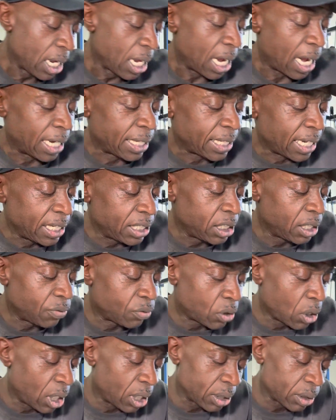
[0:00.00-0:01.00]
And then we've
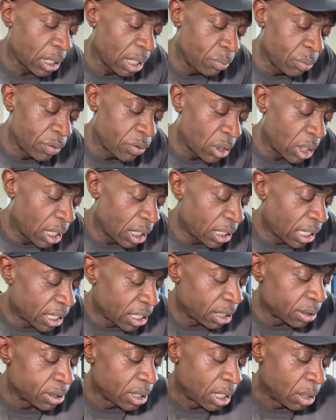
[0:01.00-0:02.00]
got
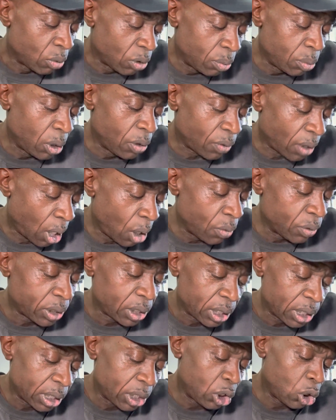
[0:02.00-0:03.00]
we'll move over to
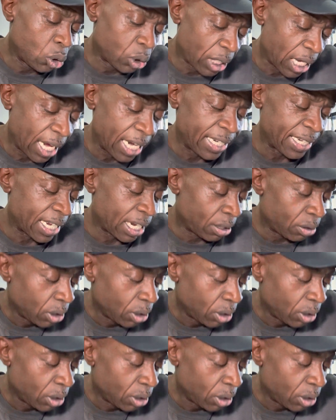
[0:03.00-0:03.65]
the UK now,